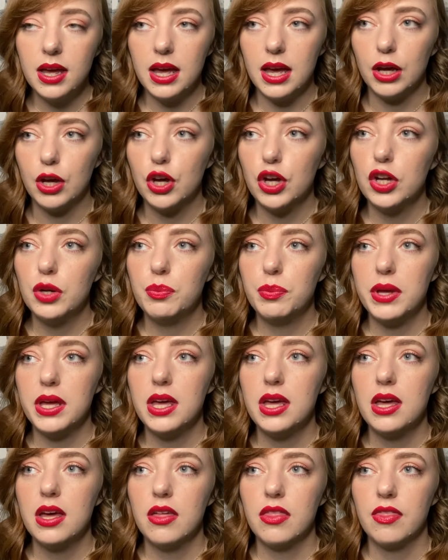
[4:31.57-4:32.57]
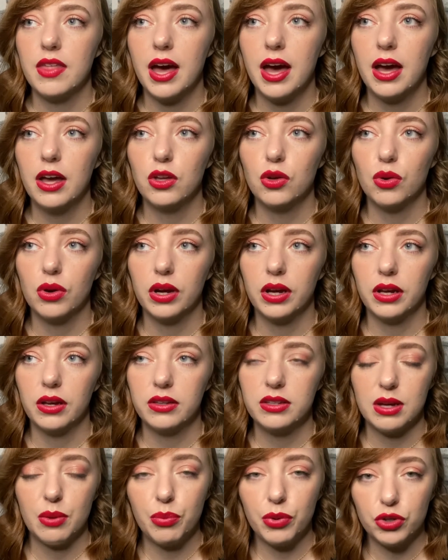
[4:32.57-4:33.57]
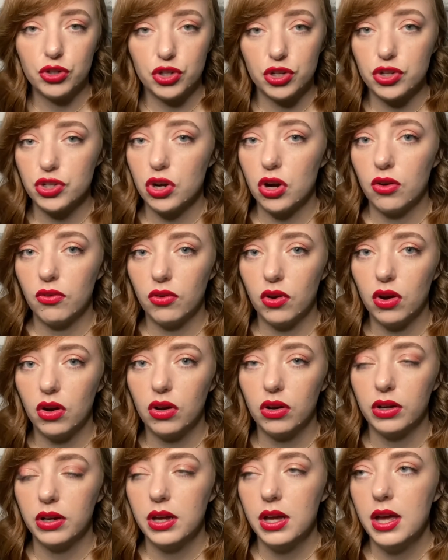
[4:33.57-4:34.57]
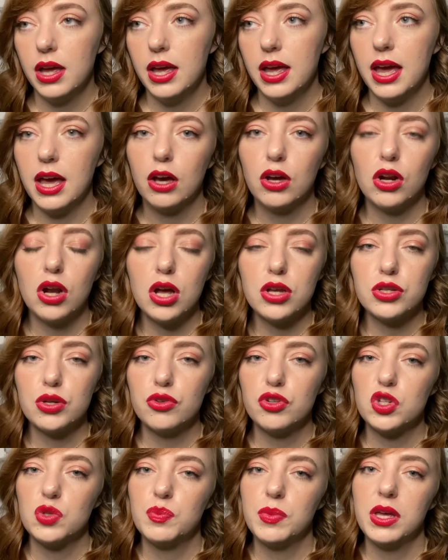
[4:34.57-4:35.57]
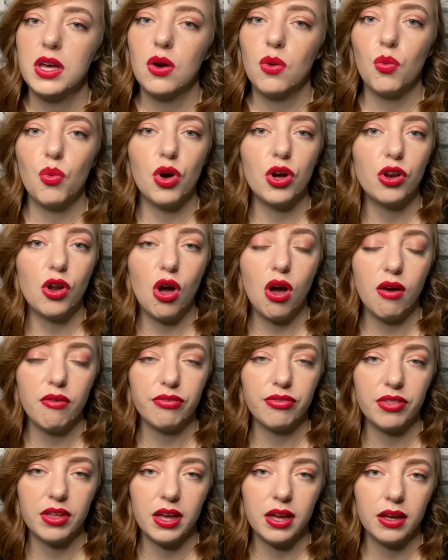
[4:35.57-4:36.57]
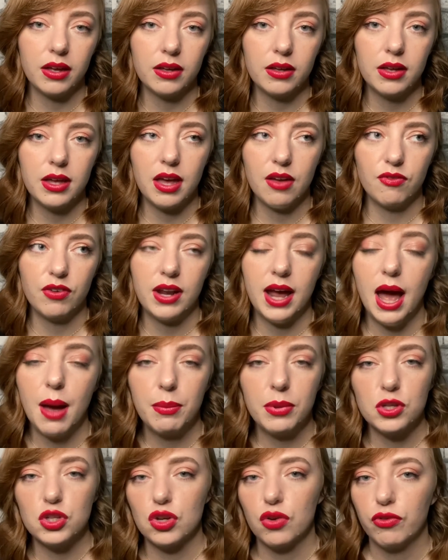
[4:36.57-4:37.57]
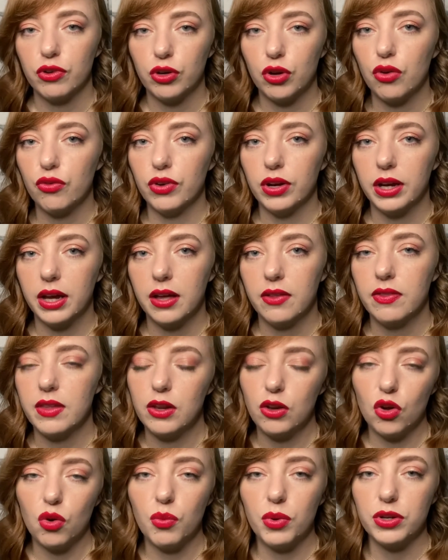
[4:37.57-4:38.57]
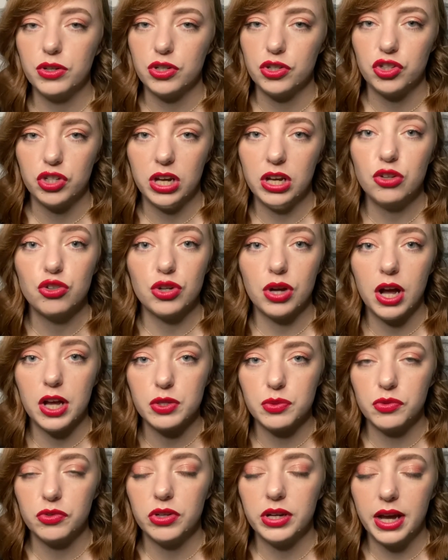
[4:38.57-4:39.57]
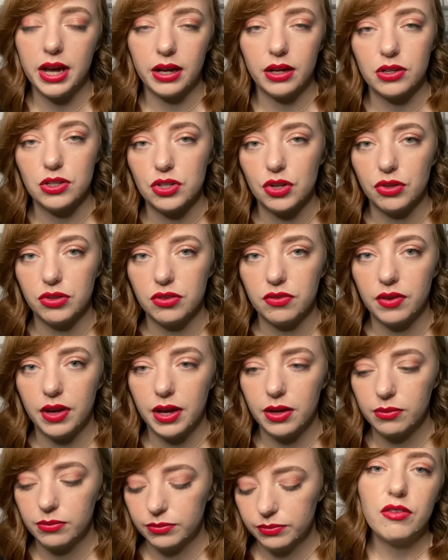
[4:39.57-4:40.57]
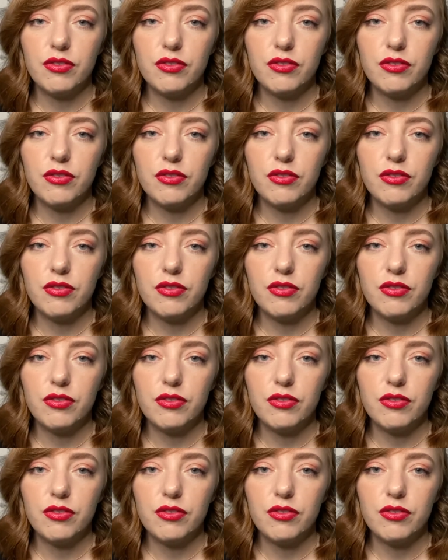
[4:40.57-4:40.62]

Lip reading: It could be that your temperatures are wrong. It could also just be a one-off thing. If If it happens over and over again, then you'll want to change your husbandry and consult a vet.